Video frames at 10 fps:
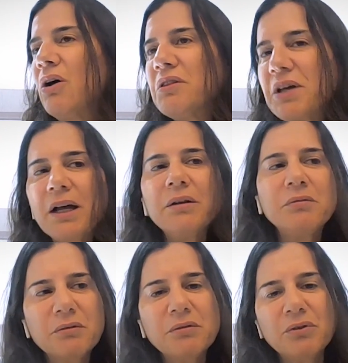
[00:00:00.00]
all
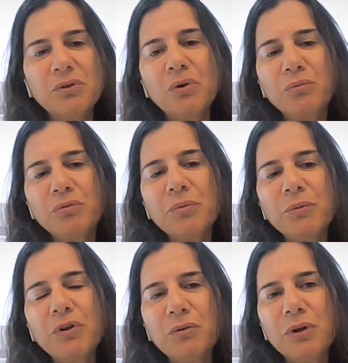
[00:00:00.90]
that, brought
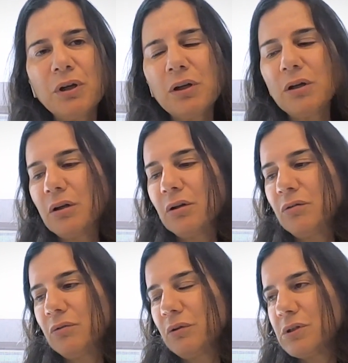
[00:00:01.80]
me to the
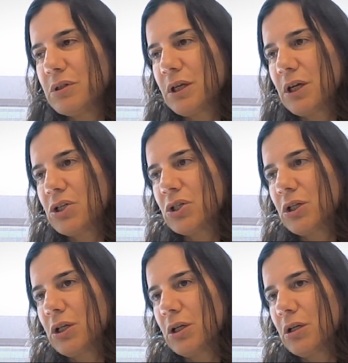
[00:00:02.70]
stage
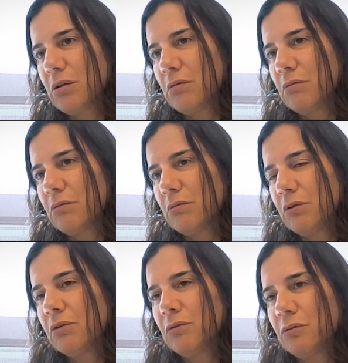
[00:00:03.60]
that
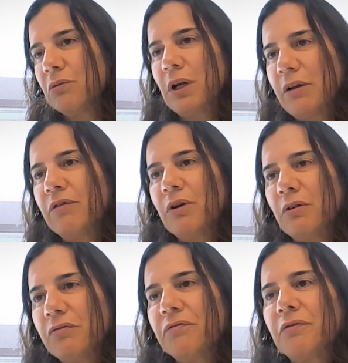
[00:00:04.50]
to the level of